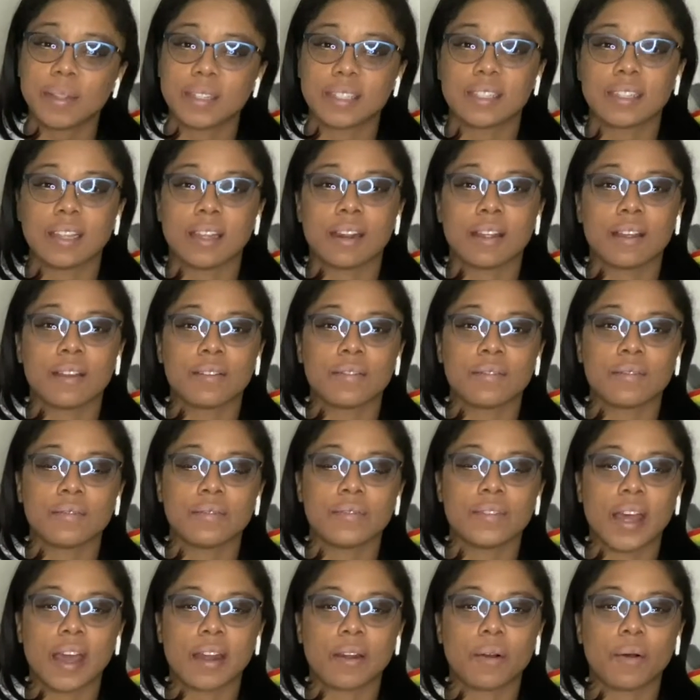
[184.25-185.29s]
instead
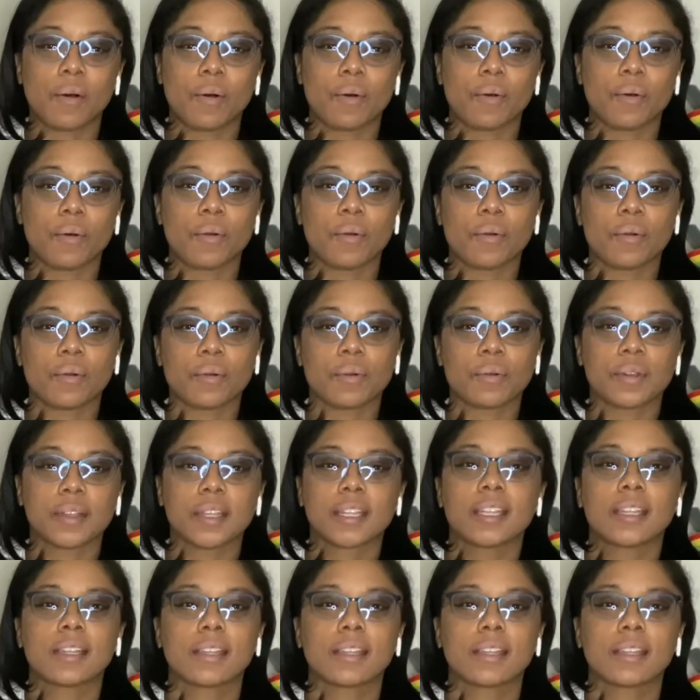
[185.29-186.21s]
of that whole